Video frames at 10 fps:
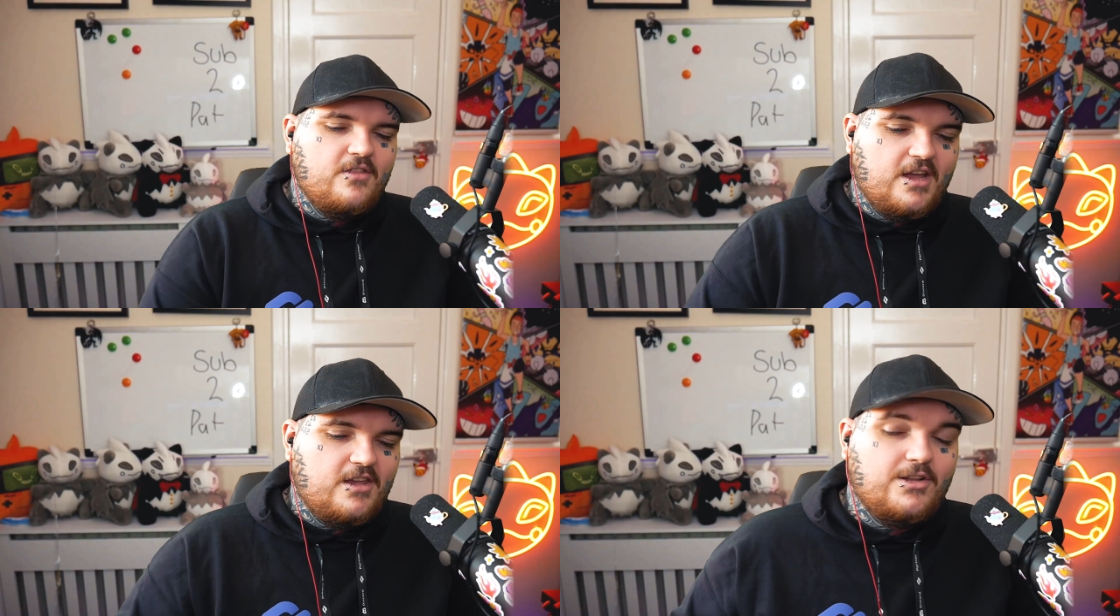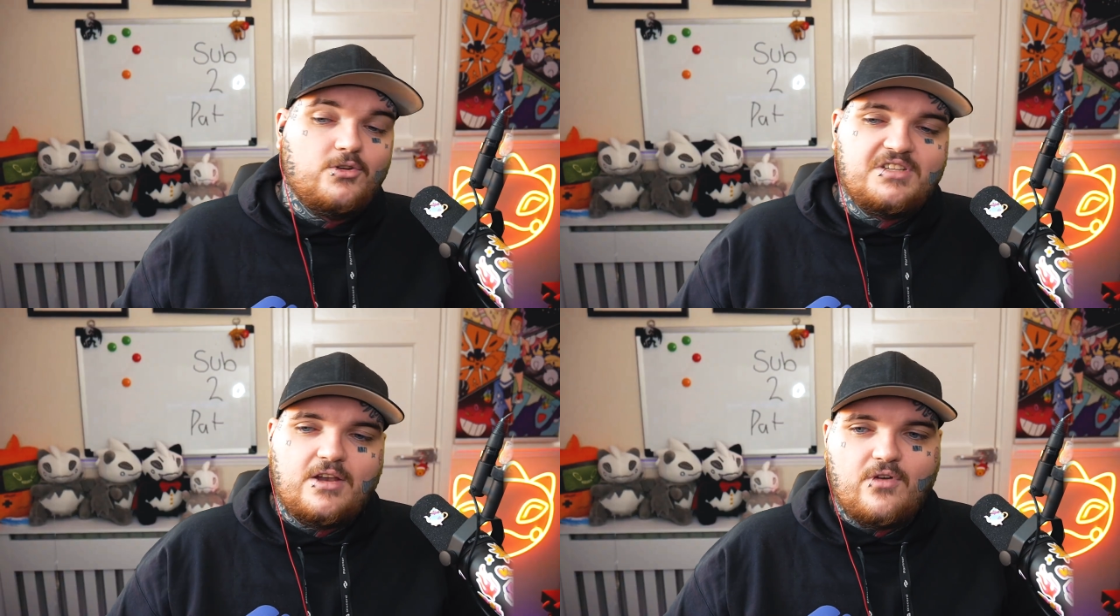Thank you to
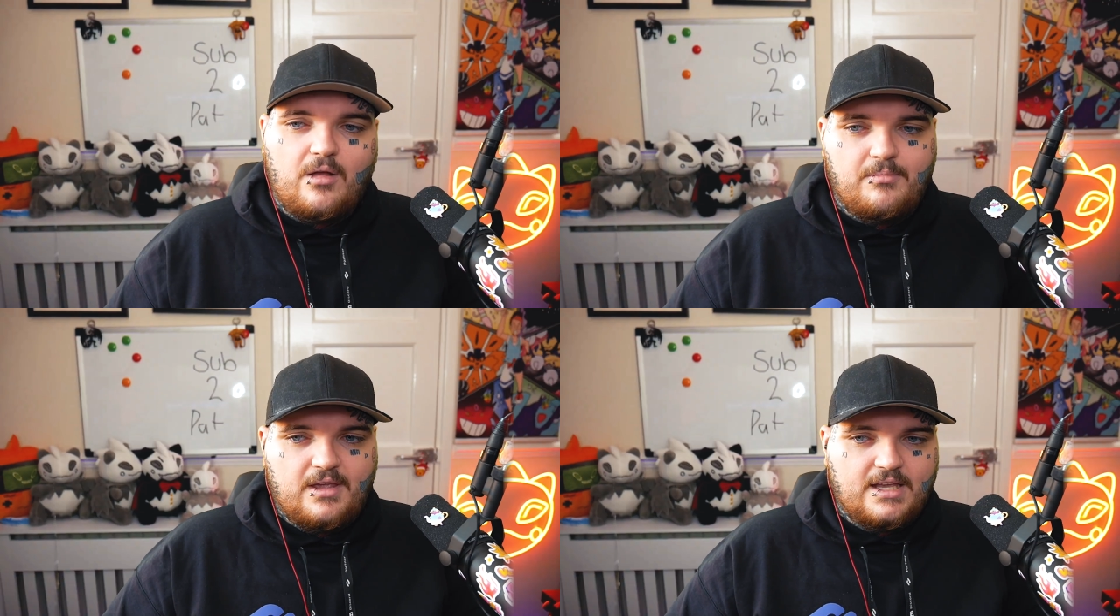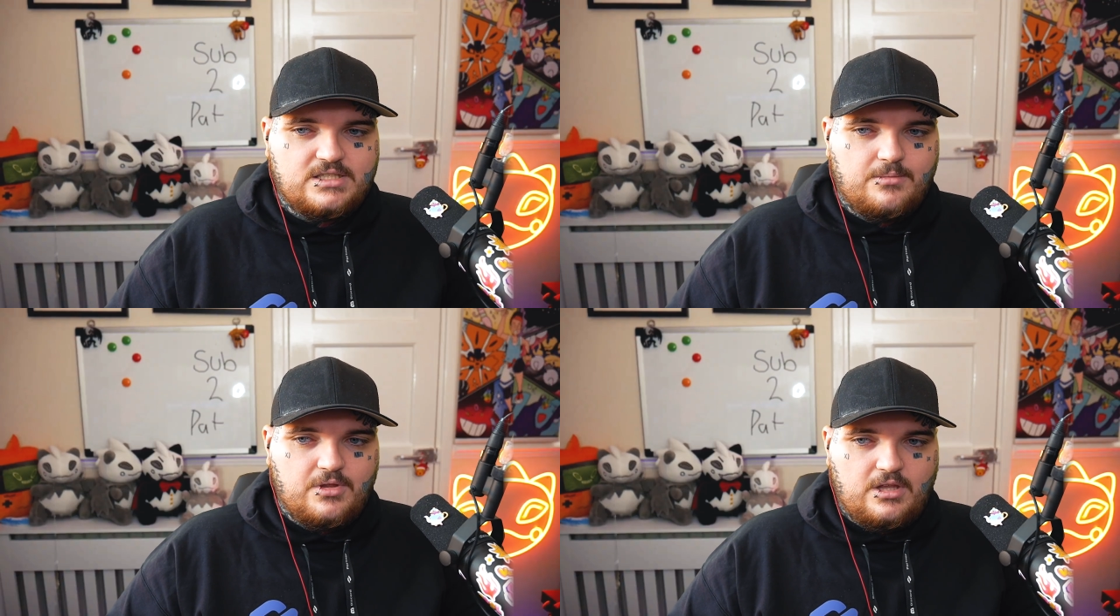Lotad for helping me get
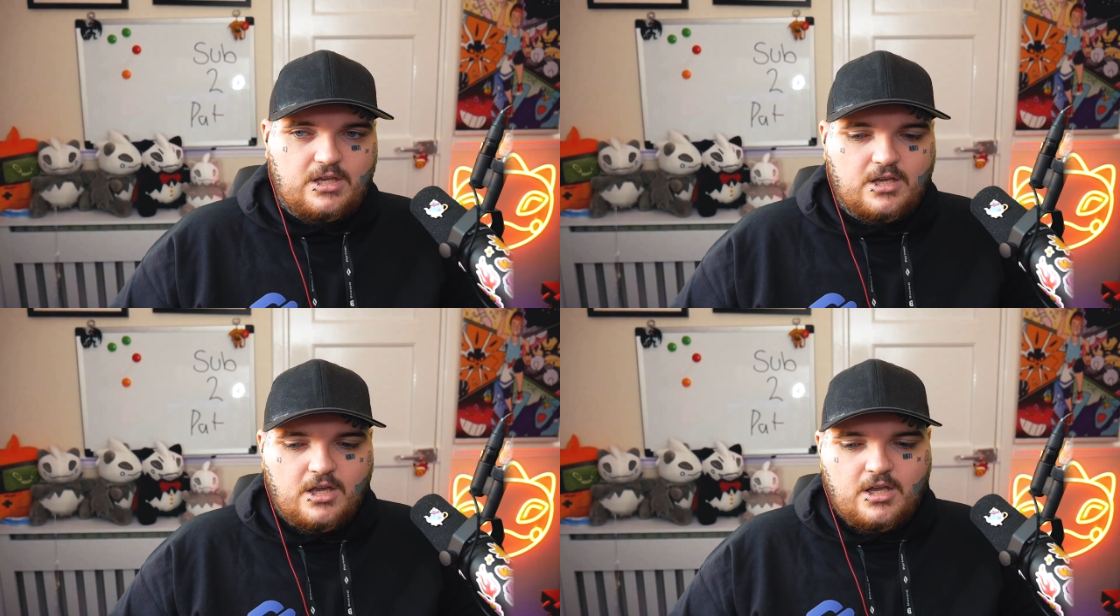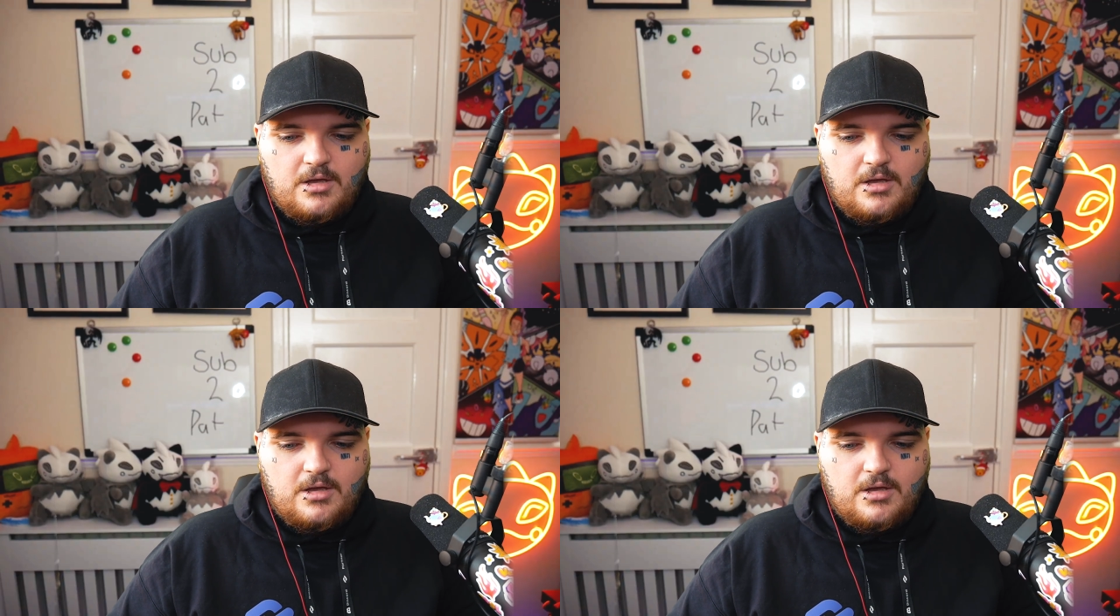some of the